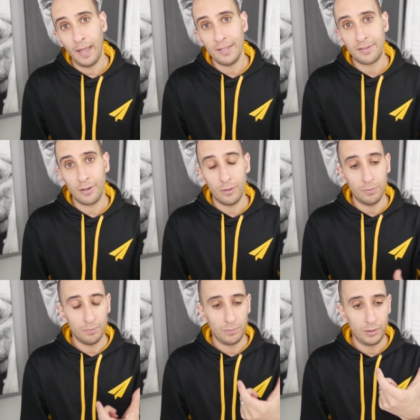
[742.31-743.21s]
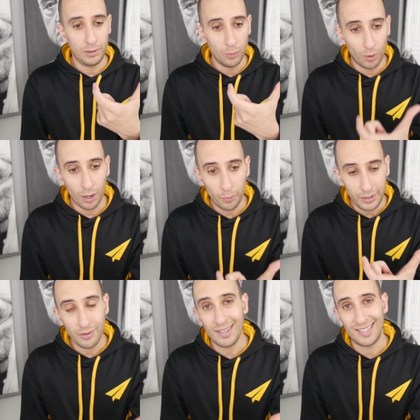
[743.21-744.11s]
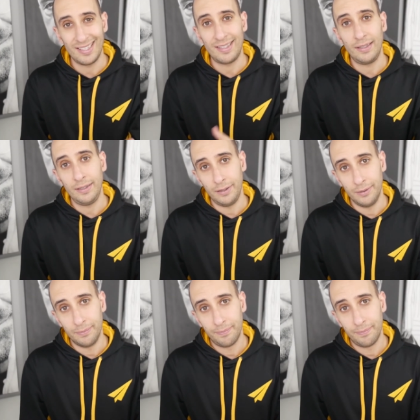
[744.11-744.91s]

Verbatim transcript: And so you are what you consistently do.